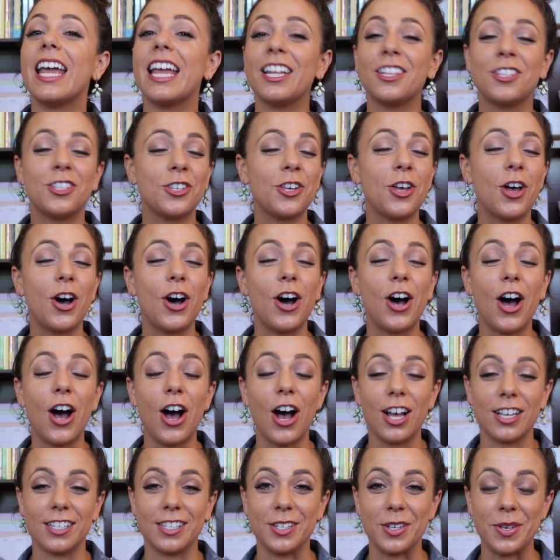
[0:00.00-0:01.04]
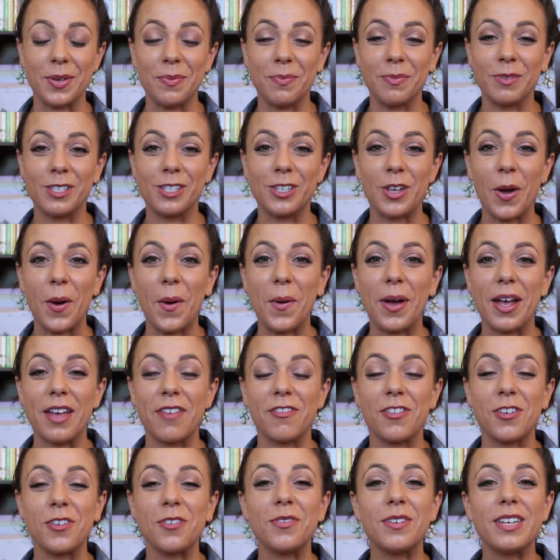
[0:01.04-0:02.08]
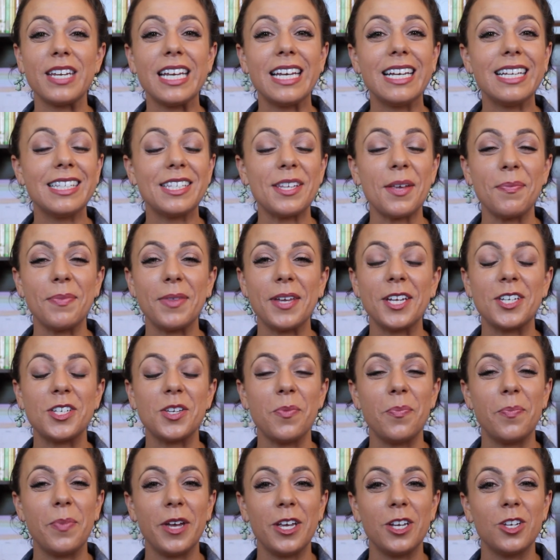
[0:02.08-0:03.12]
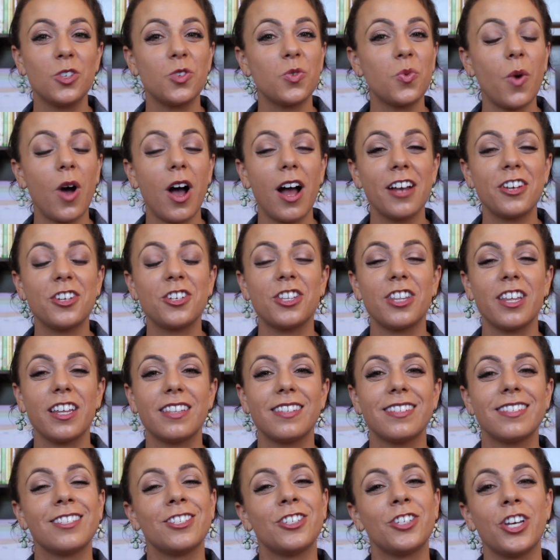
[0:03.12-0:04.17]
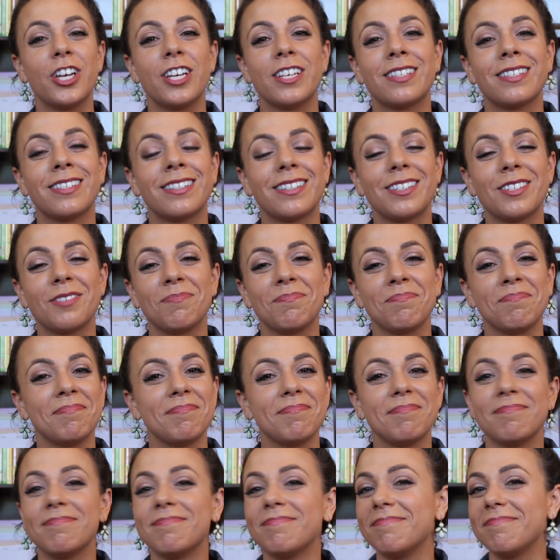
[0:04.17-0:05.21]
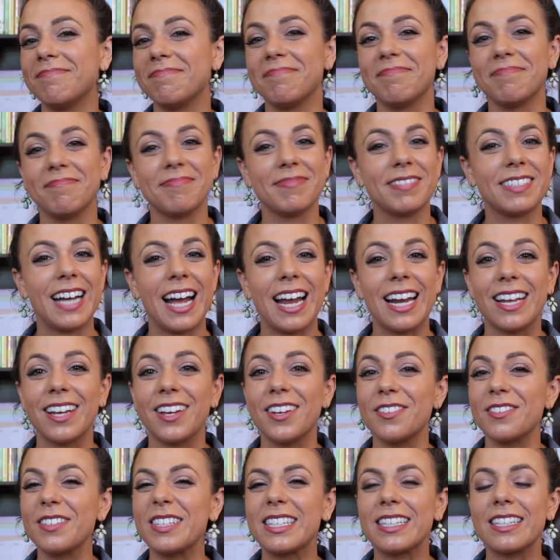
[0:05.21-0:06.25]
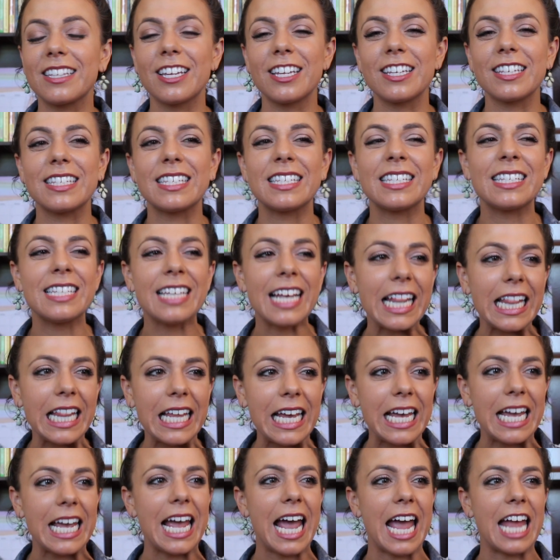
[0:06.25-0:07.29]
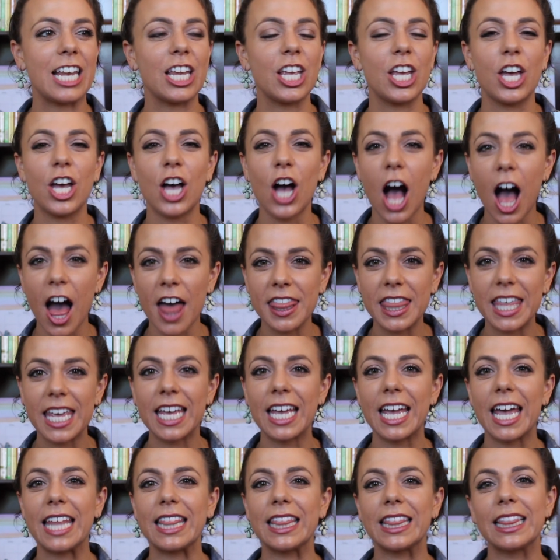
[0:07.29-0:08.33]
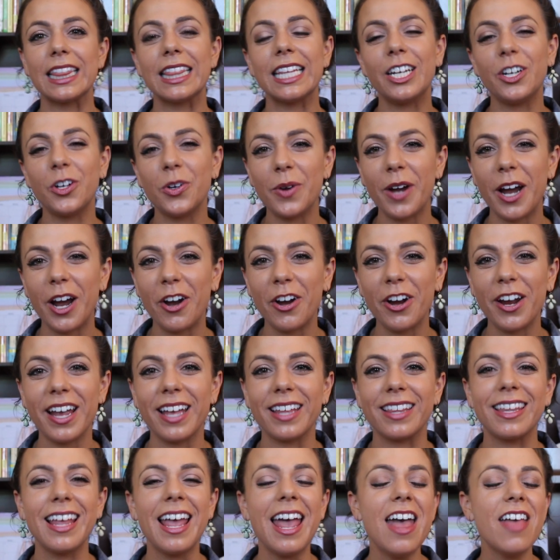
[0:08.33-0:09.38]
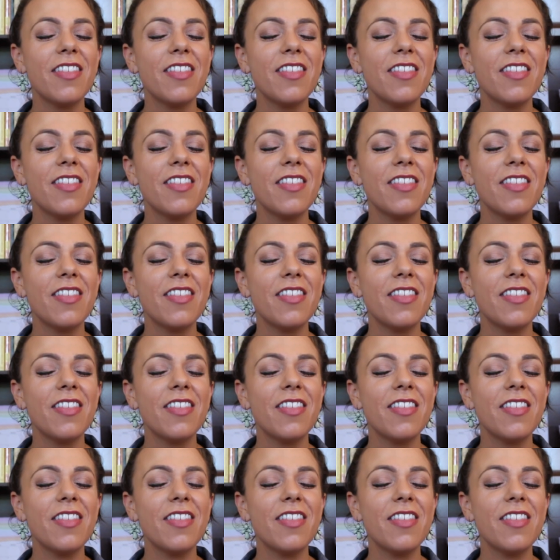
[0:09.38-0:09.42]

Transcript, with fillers: It's awesome. So if you need something to binge watch that's just kind of silly and gothic and literary, and